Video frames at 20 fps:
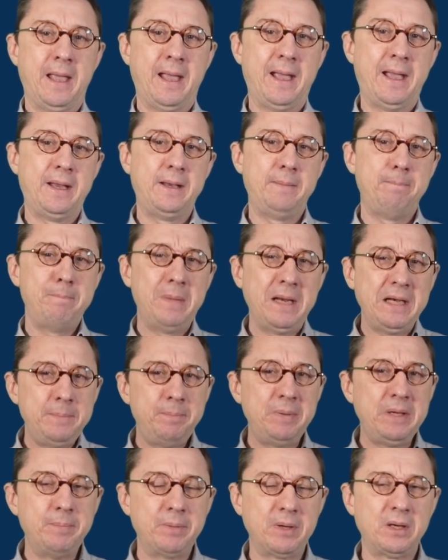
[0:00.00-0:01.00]
And many
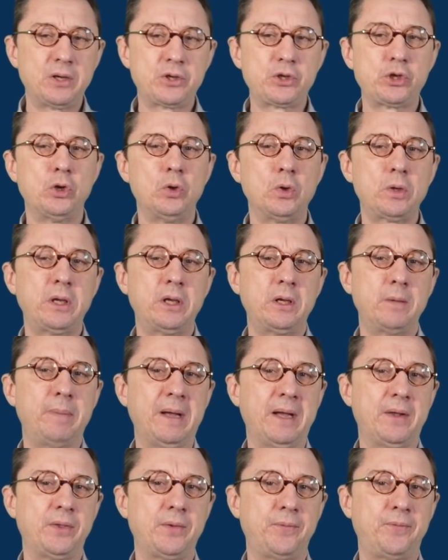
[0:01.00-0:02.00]
people are talking
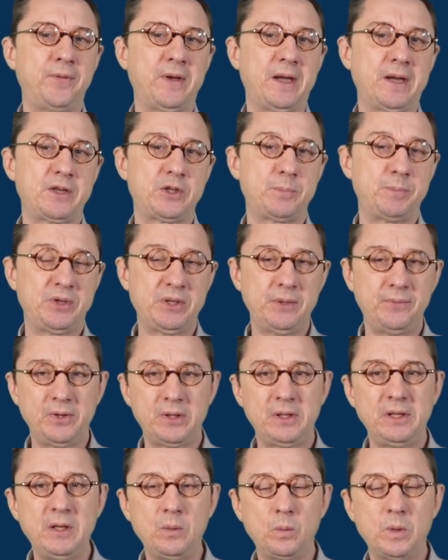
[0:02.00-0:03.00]
about the fact,
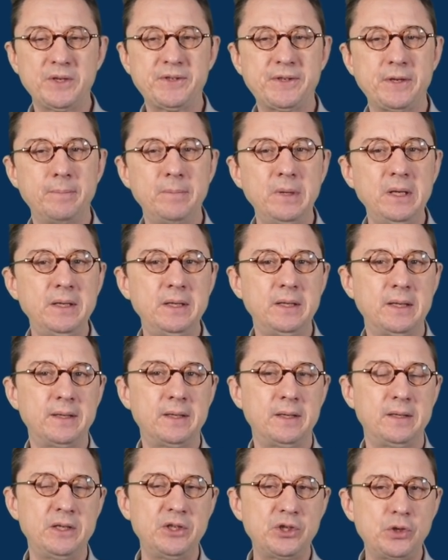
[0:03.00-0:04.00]
specifically in Western media,
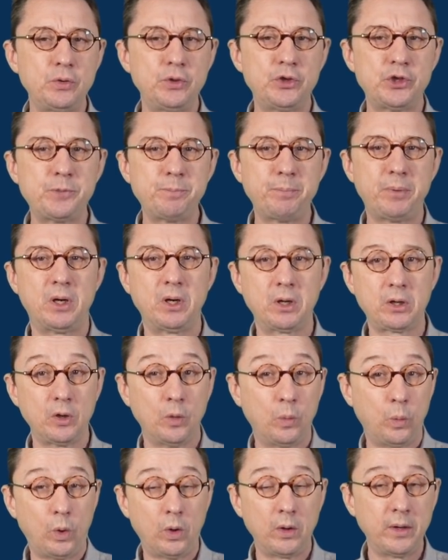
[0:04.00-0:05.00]
that this could spark
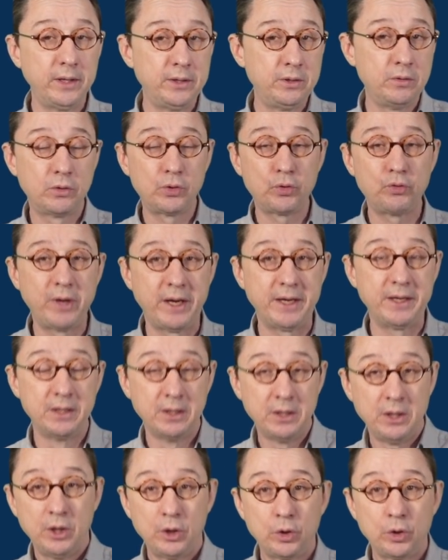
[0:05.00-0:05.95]
a war in Ukraine,